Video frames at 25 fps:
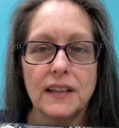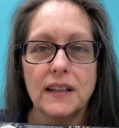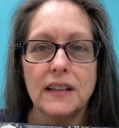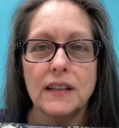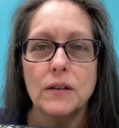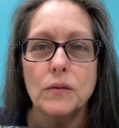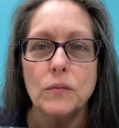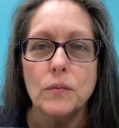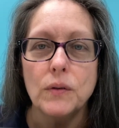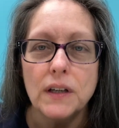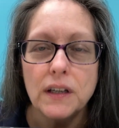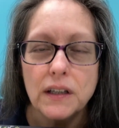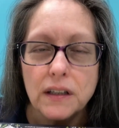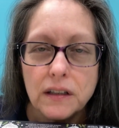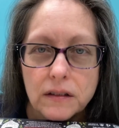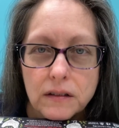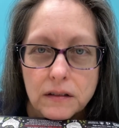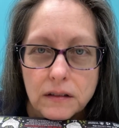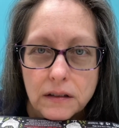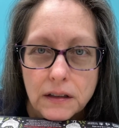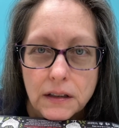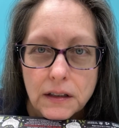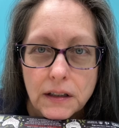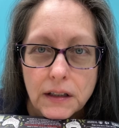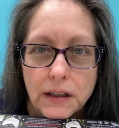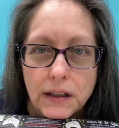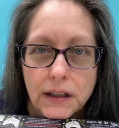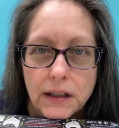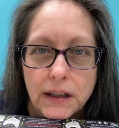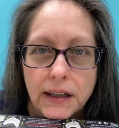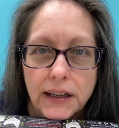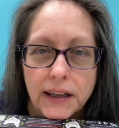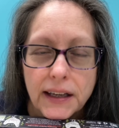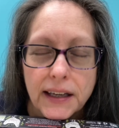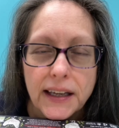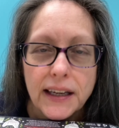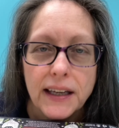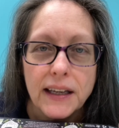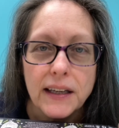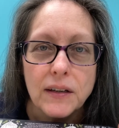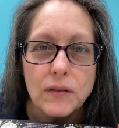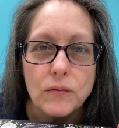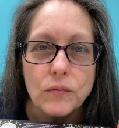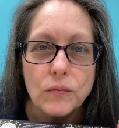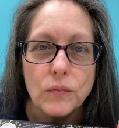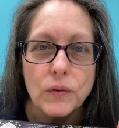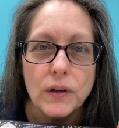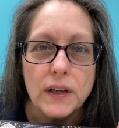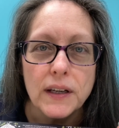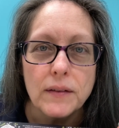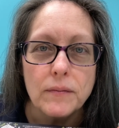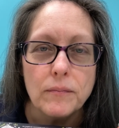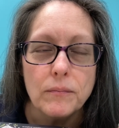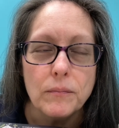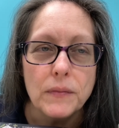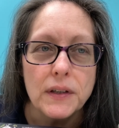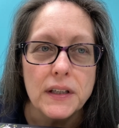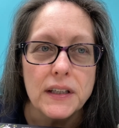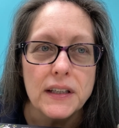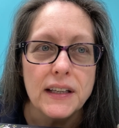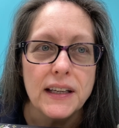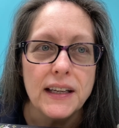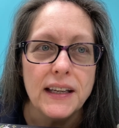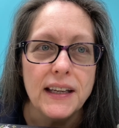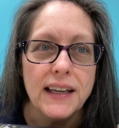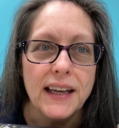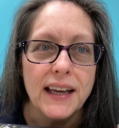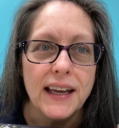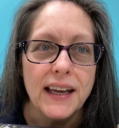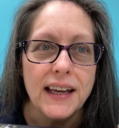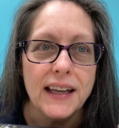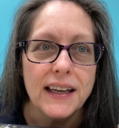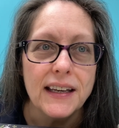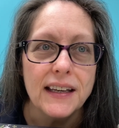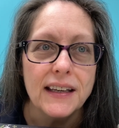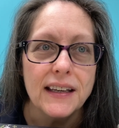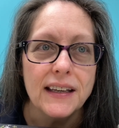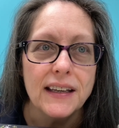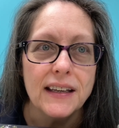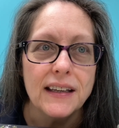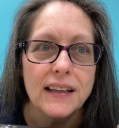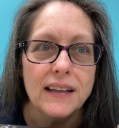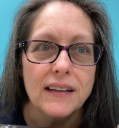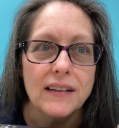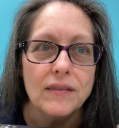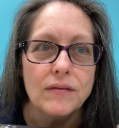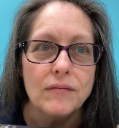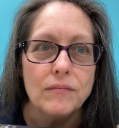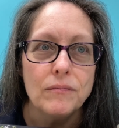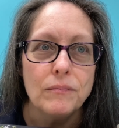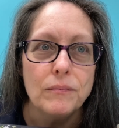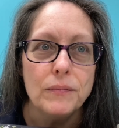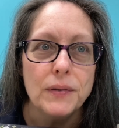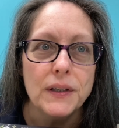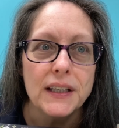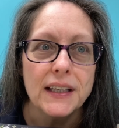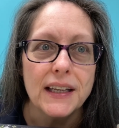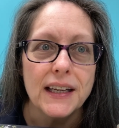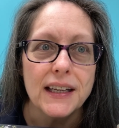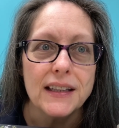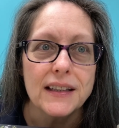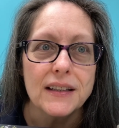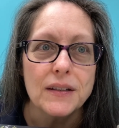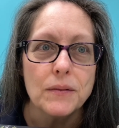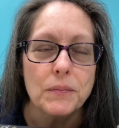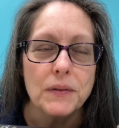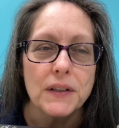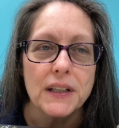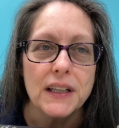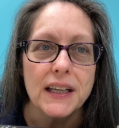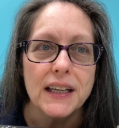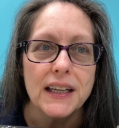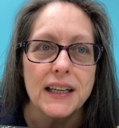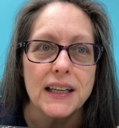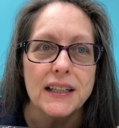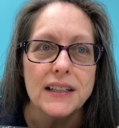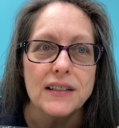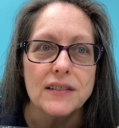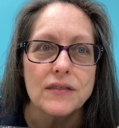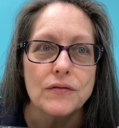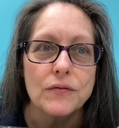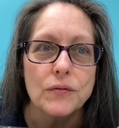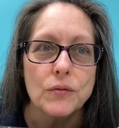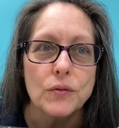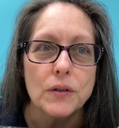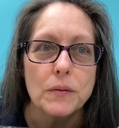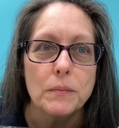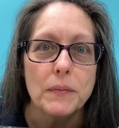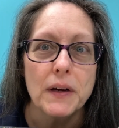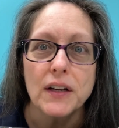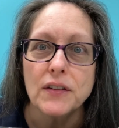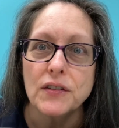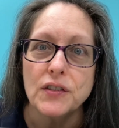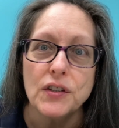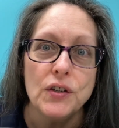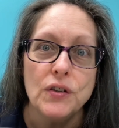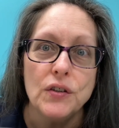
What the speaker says: Well, he hadn't been at the place for about 2